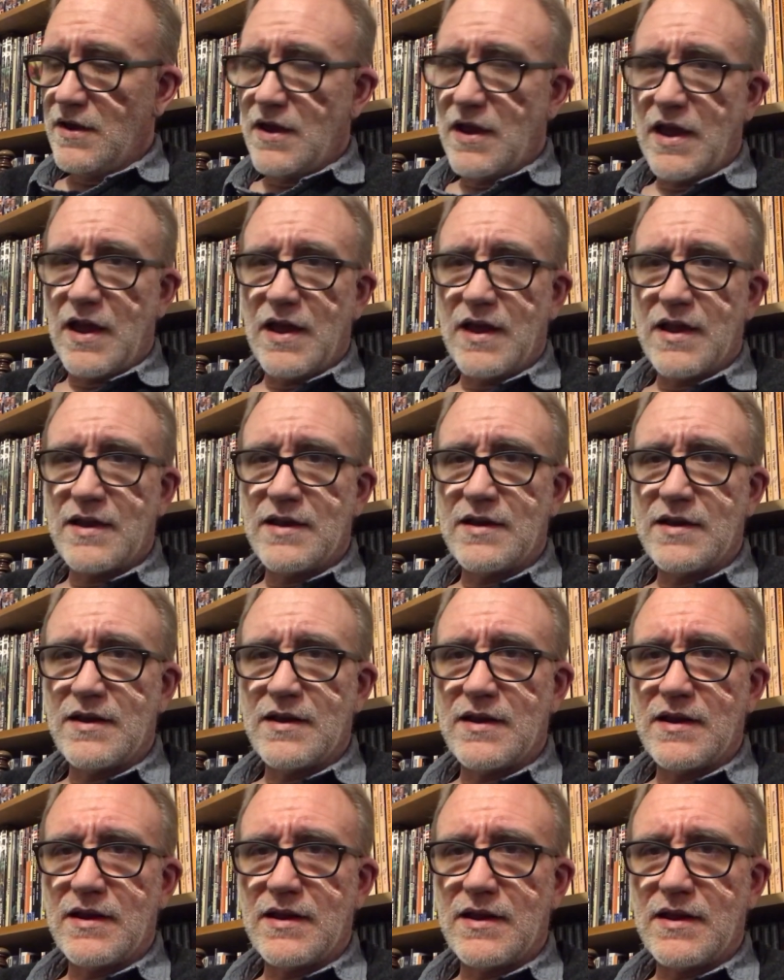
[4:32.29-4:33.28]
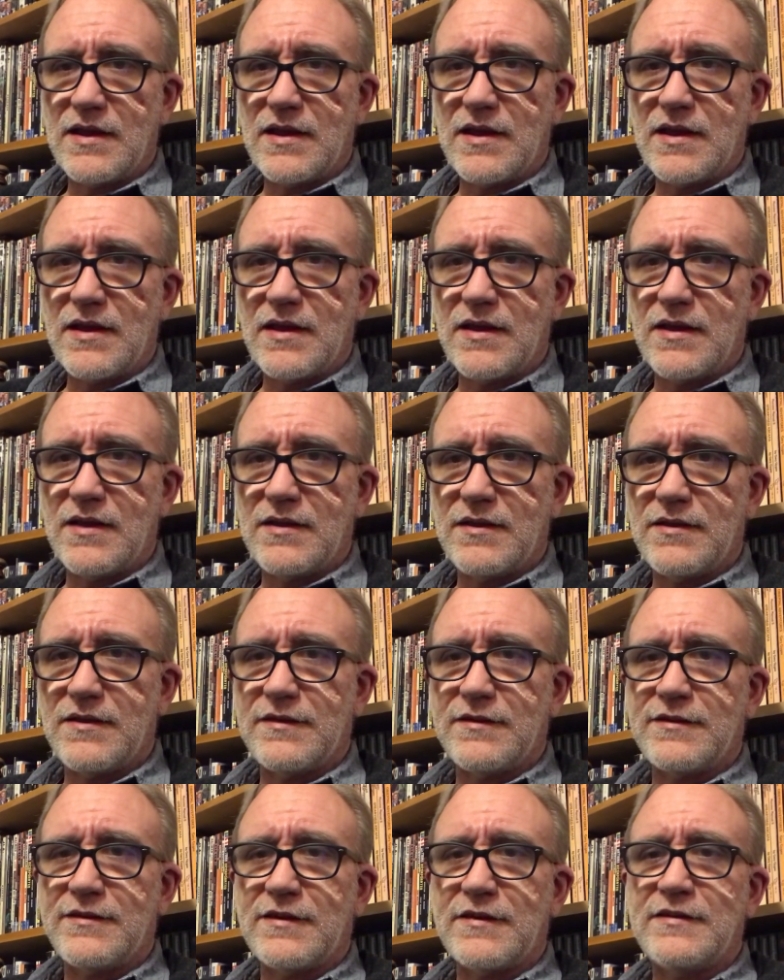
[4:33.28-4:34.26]
And it
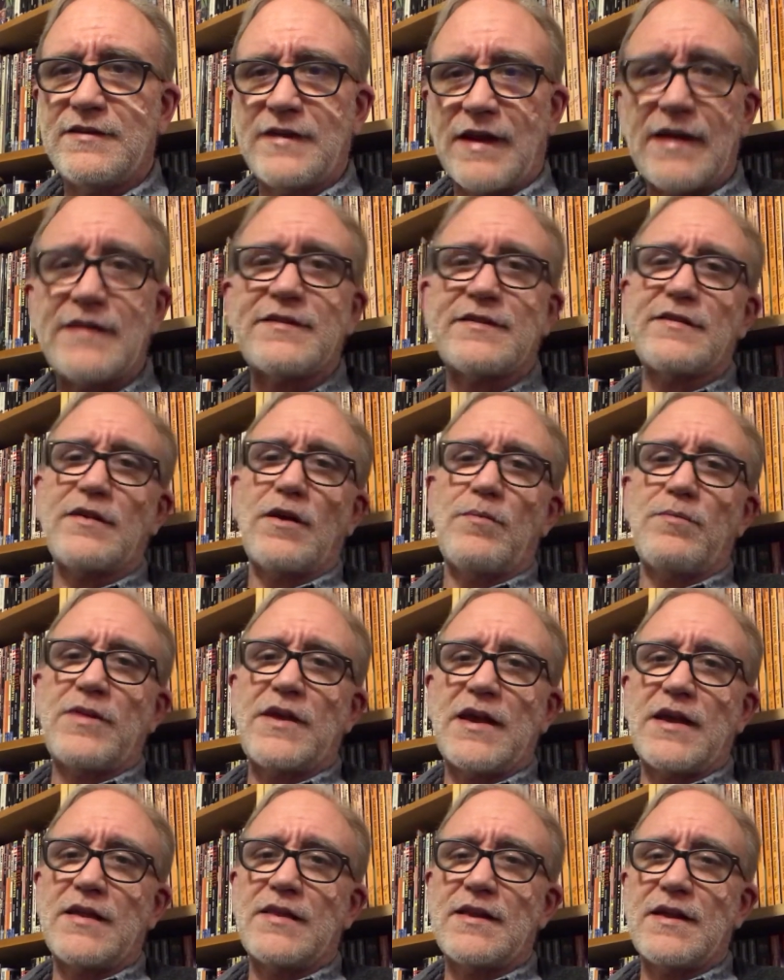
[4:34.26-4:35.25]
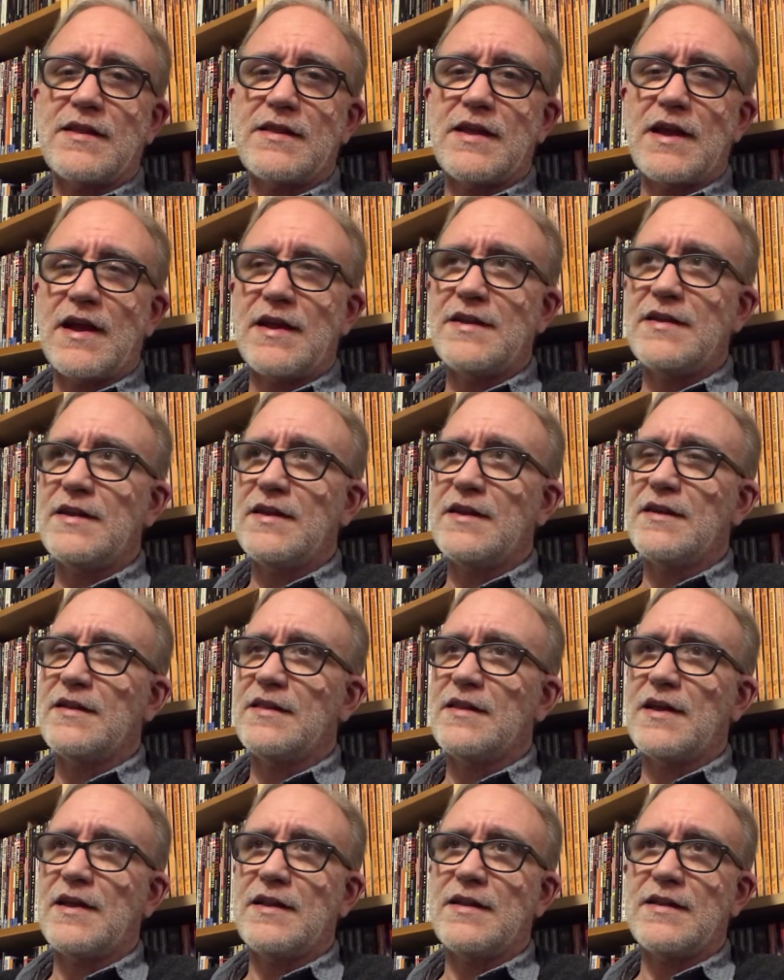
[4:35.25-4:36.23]
suggests something, that the idea
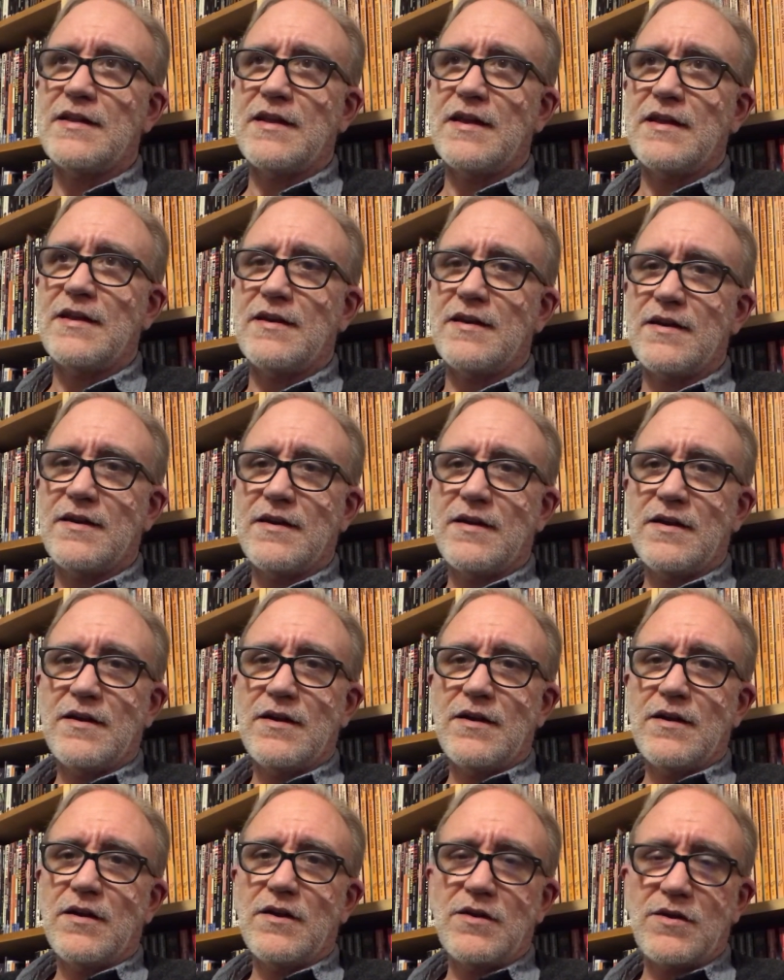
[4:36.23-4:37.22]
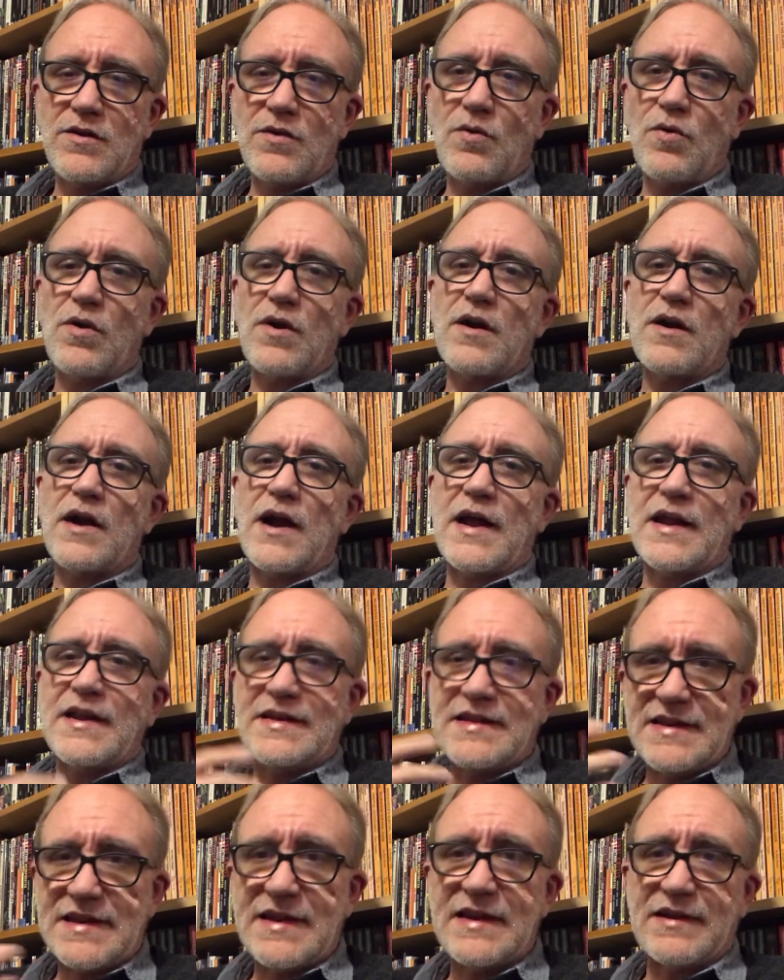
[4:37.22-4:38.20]
that your
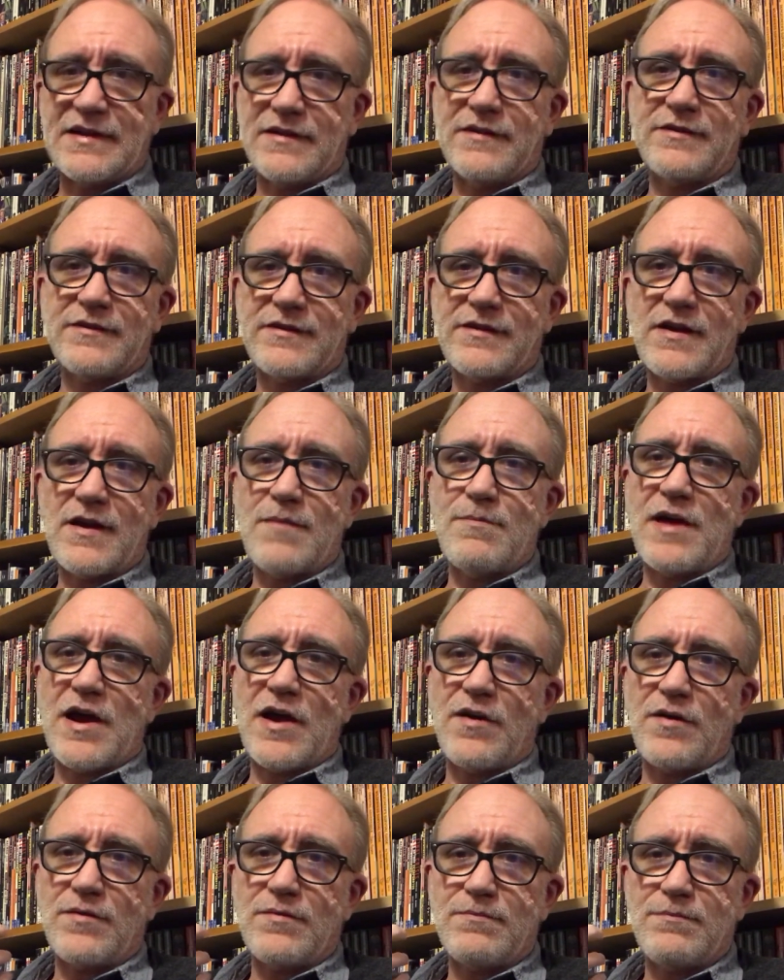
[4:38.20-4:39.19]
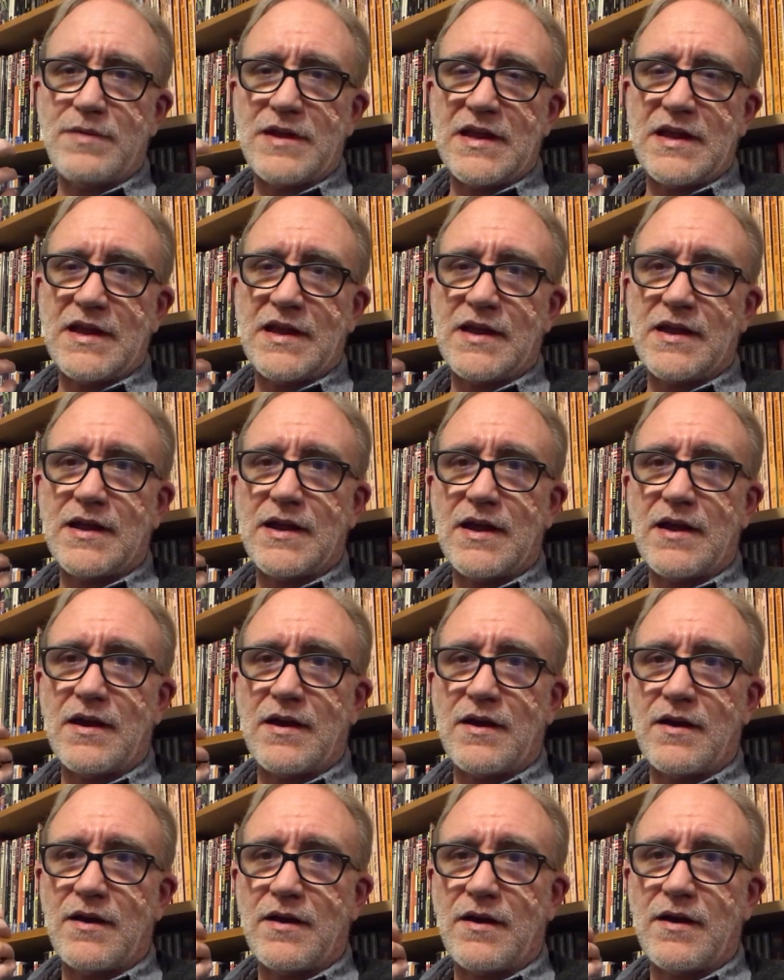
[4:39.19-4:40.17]
ideas about
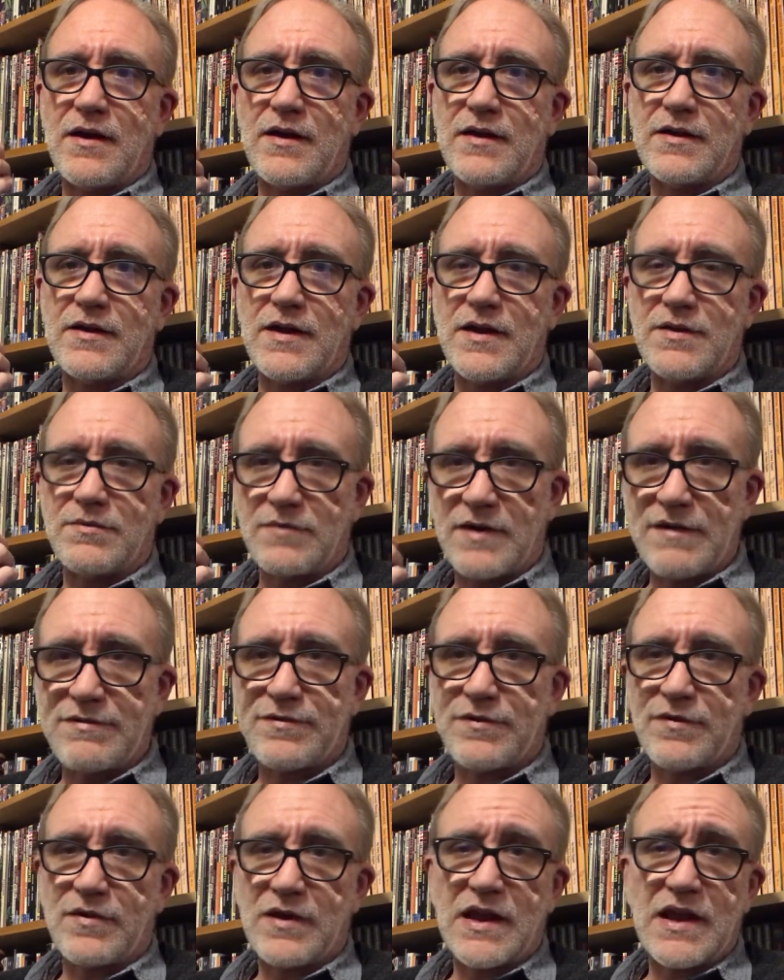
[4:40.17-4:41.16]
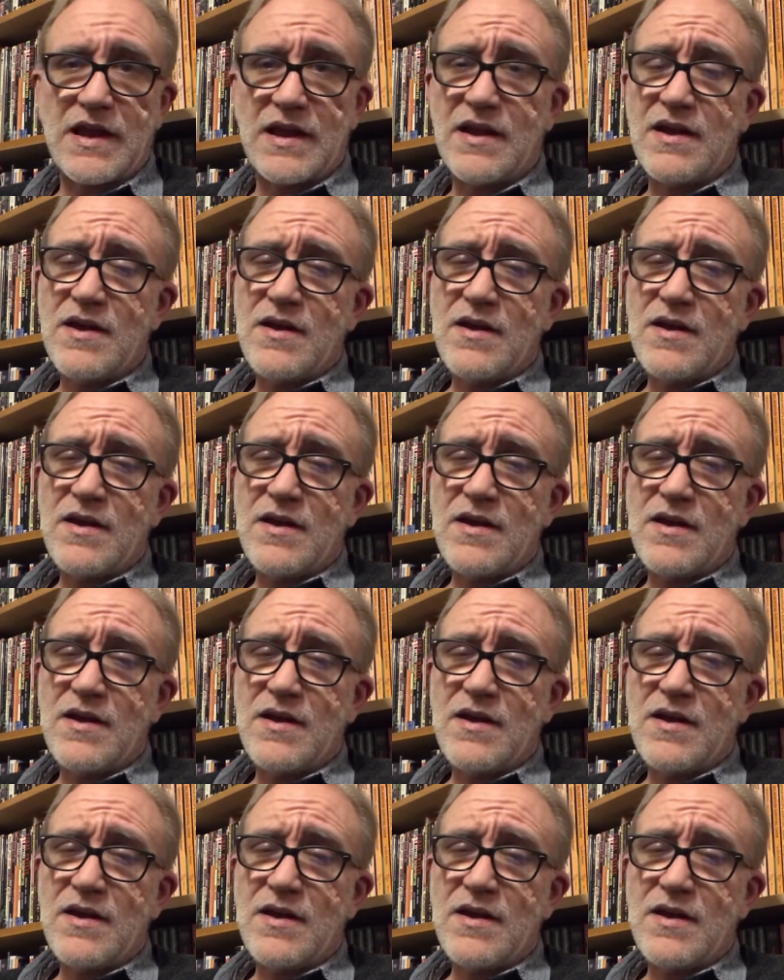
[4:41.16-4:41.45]
a referee,